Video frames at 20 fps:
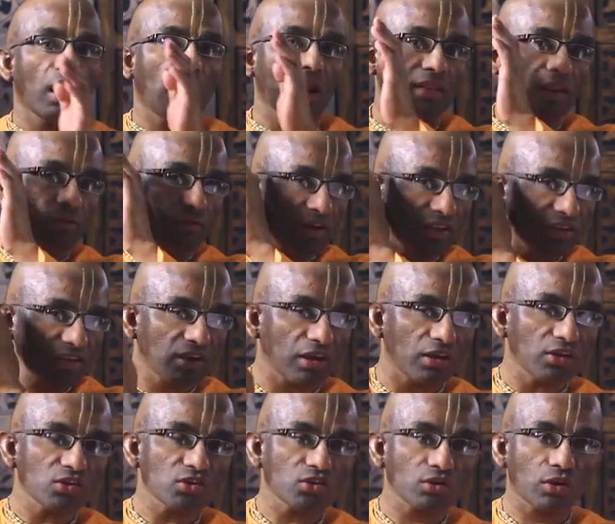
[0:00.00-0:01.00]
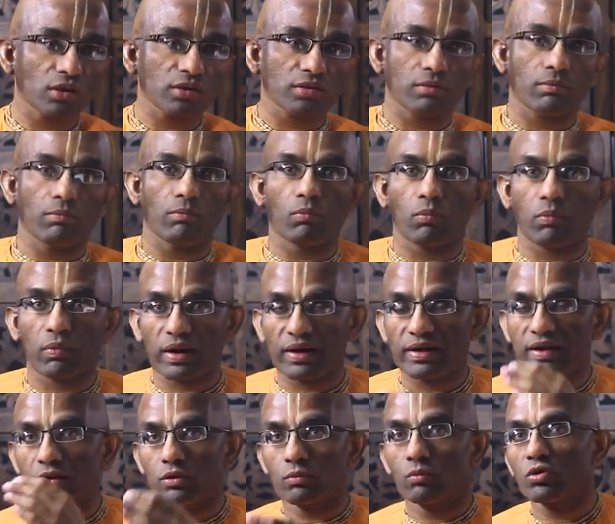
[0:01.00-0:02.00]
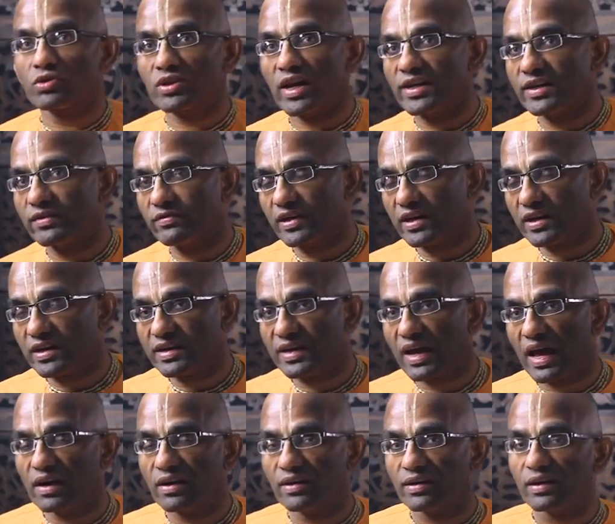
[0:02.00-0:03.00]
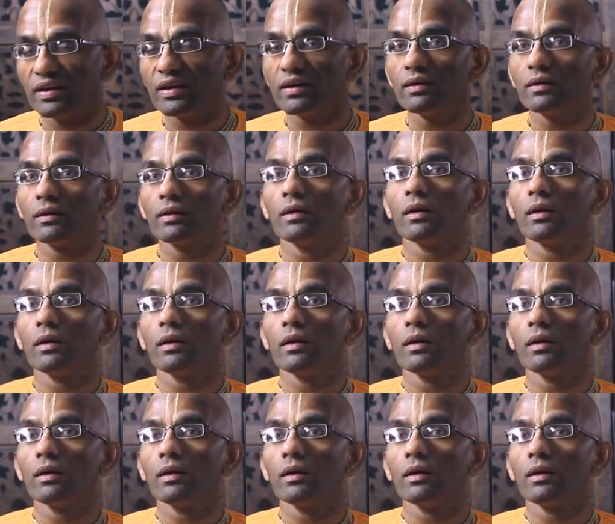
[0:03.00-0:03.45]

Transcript: and then we discussed getting into more scientific technicality